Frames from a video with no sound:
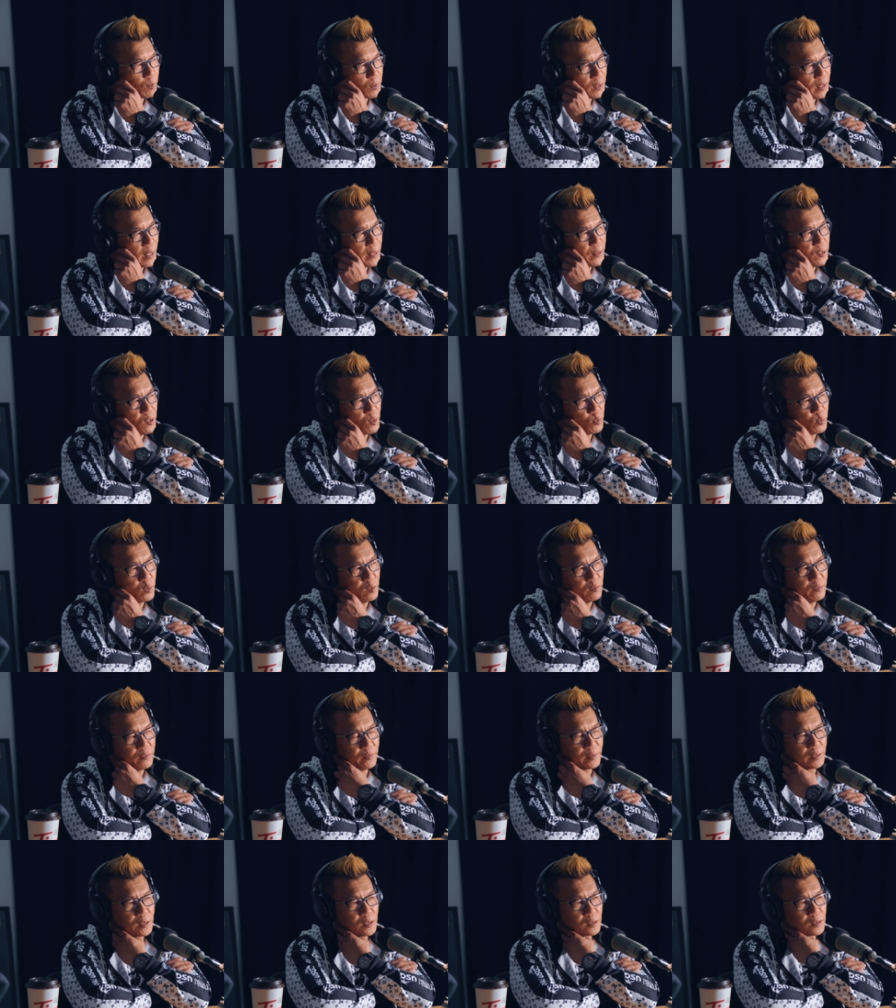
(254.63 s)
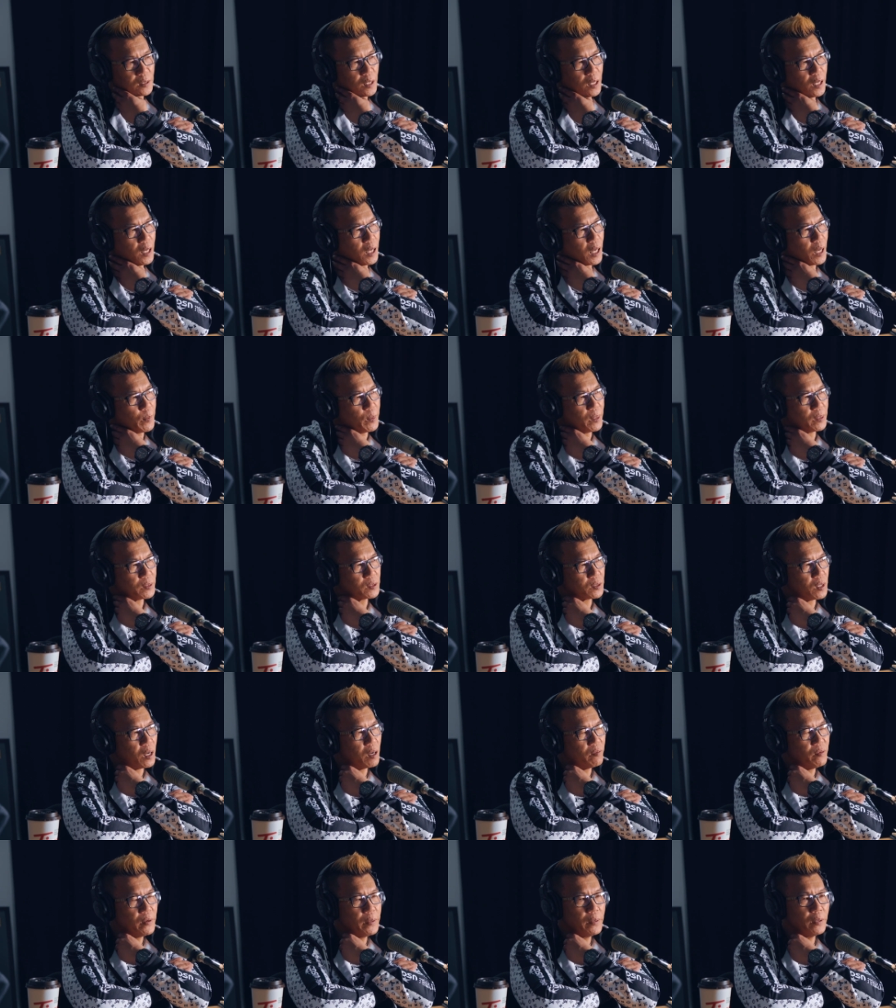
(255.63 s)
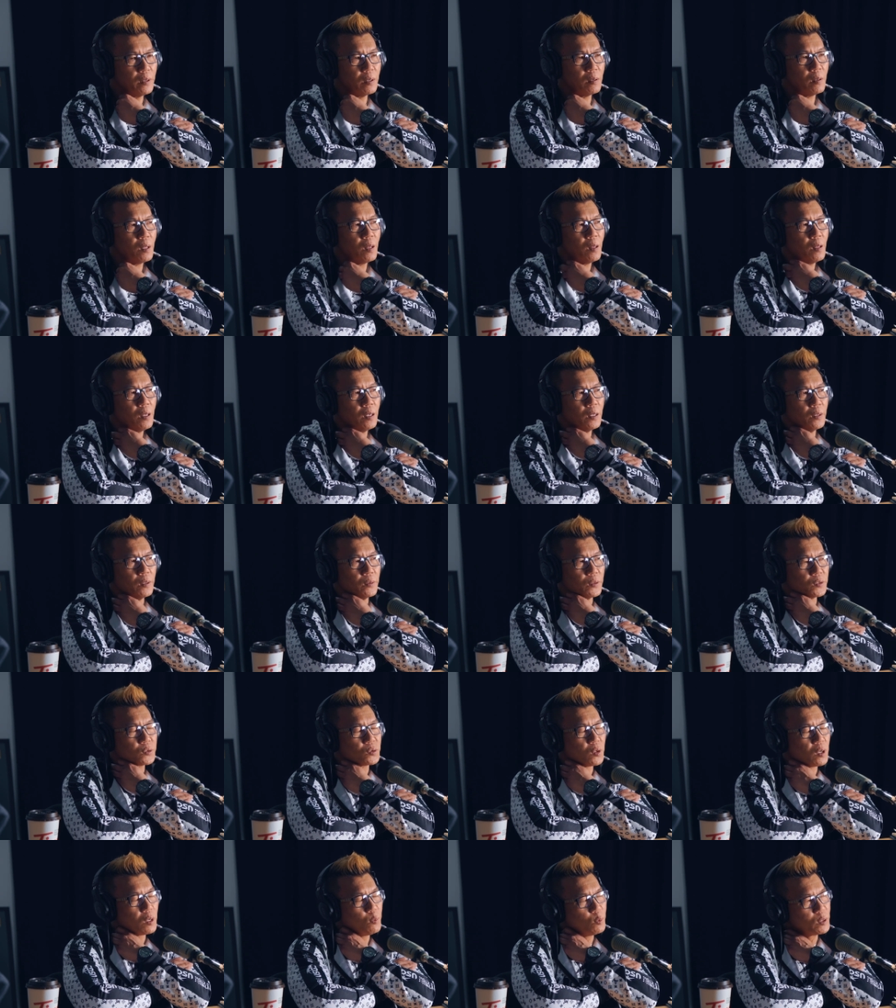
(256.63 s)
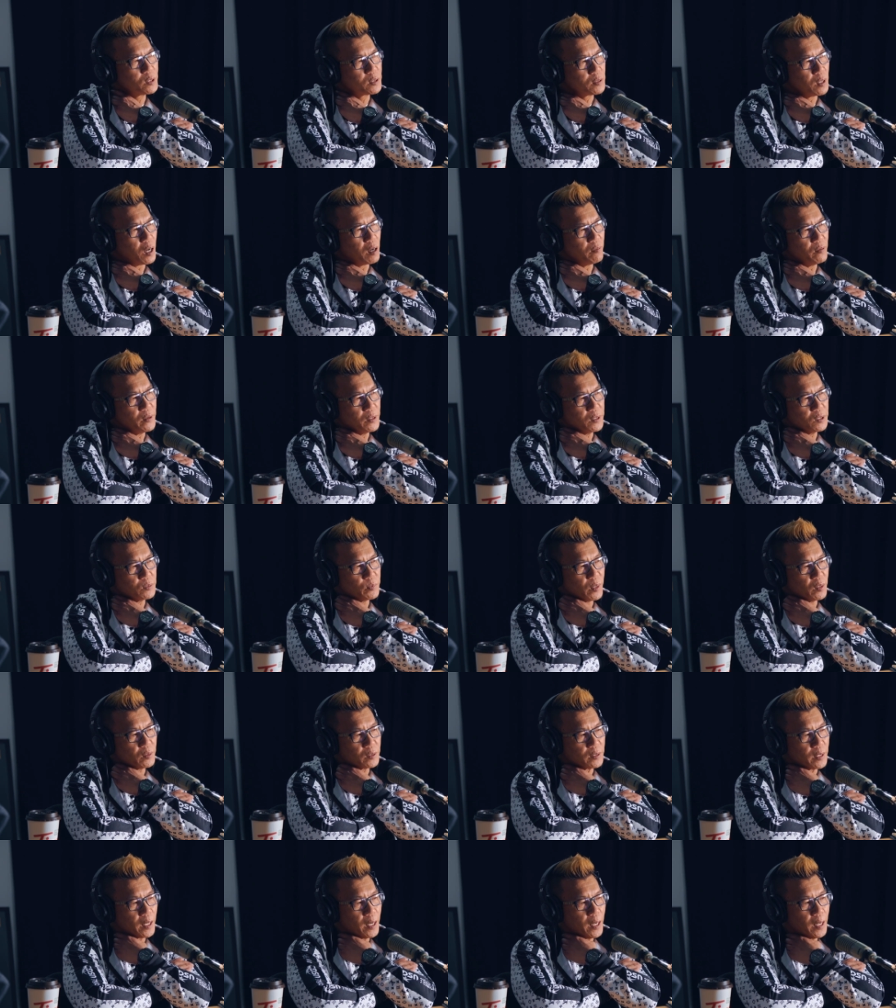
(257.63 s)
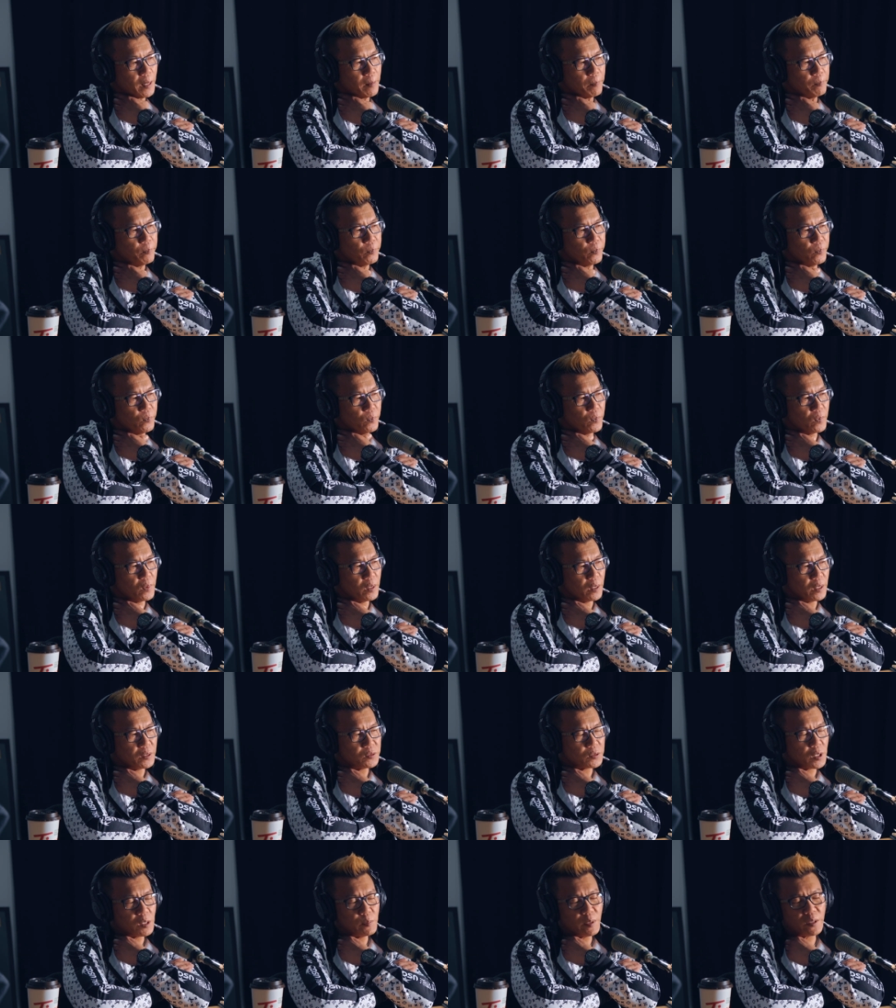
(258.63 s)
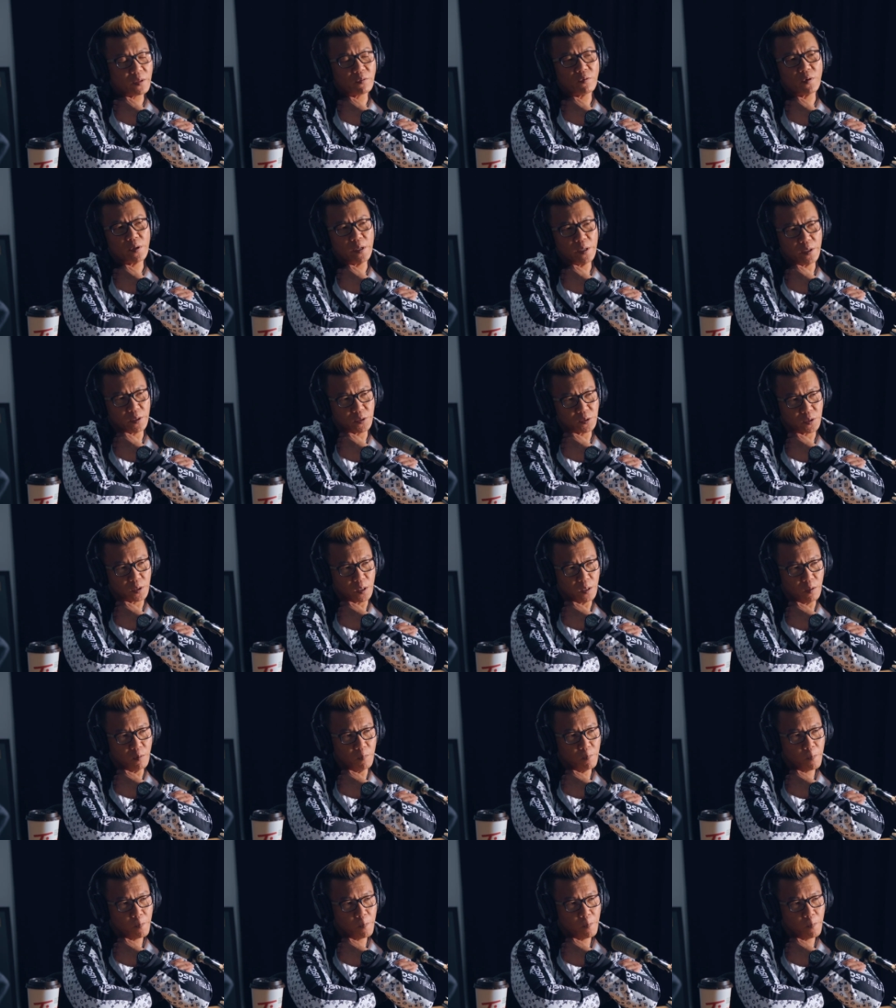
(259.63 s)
I'm glad you approve of it. Because Sovereign. The story with Sovereign is about they started about 3 years ago.